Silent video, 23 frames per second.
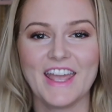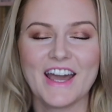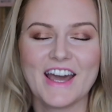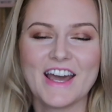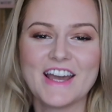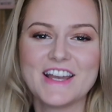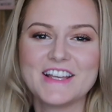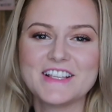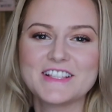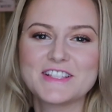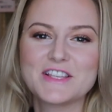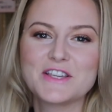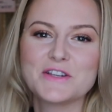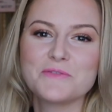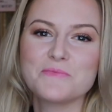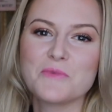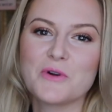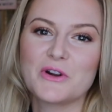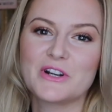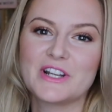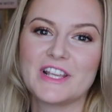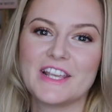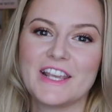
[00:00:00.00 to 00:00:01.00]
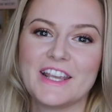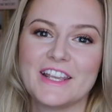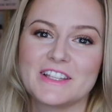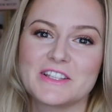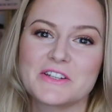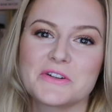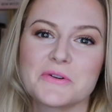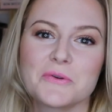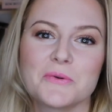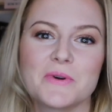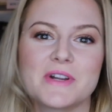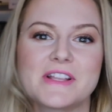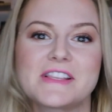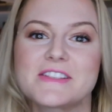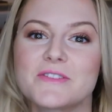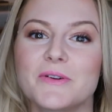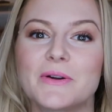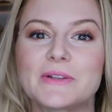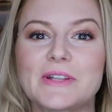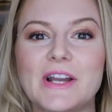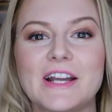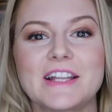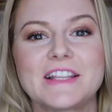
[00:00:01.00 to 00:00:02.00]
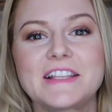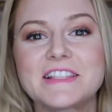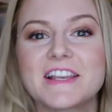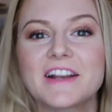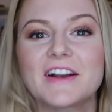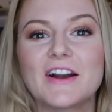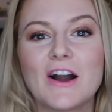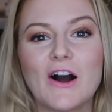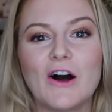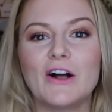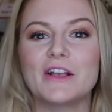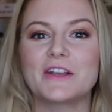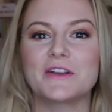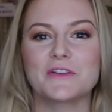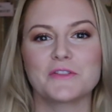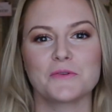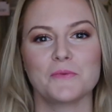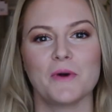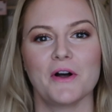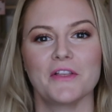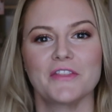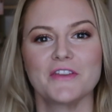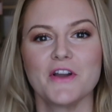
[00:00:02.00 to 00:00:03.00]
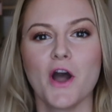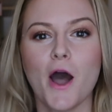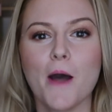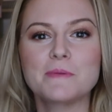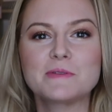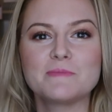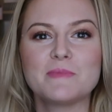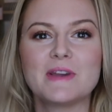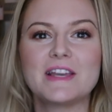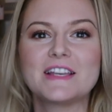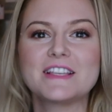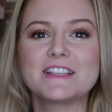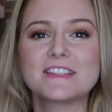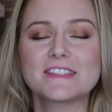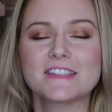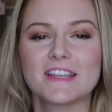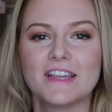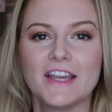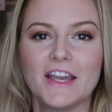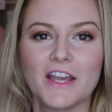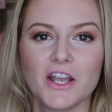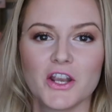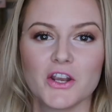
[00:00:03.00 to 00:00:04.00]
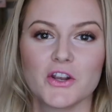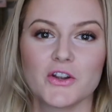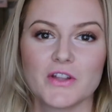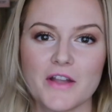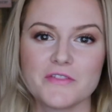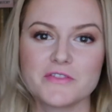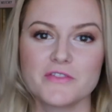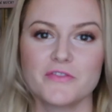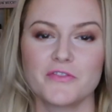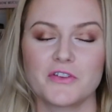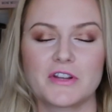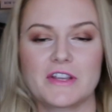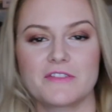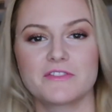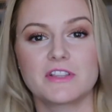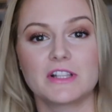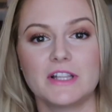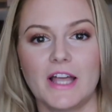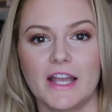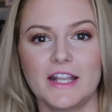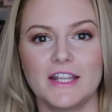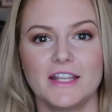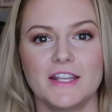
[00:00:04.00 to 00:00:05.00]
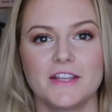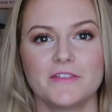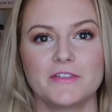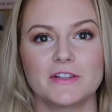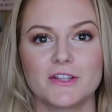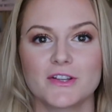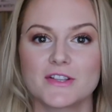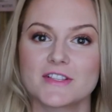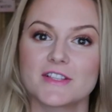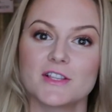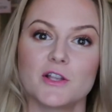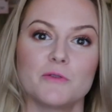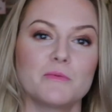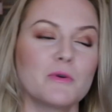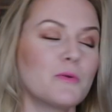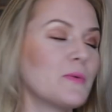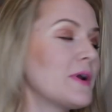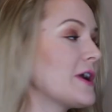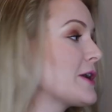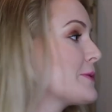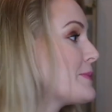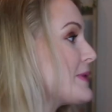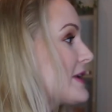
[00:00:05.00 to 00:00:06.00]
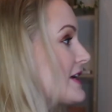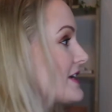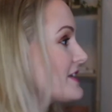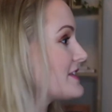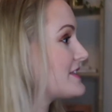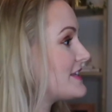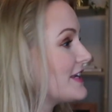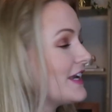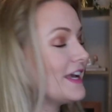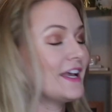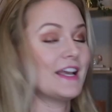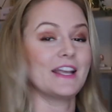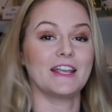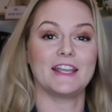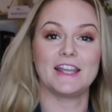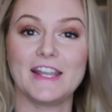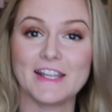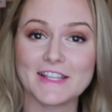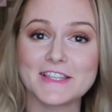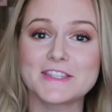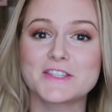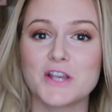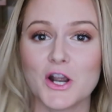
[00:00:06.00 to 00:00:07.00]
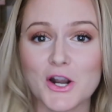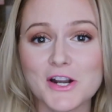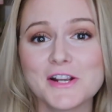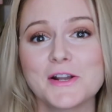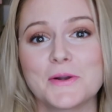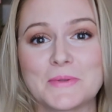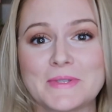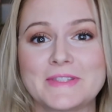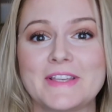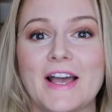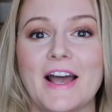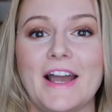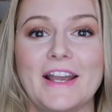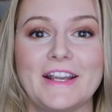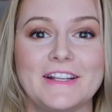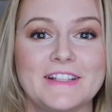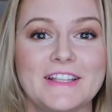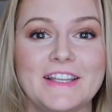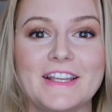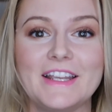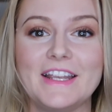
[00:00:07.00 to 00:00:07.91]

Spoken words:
guys, good morning. What's going on? Sarah Hall here, the Wealthy Optimist. You're gonna have to forgive the lighting if it looks a little bit weird because it's dark outside.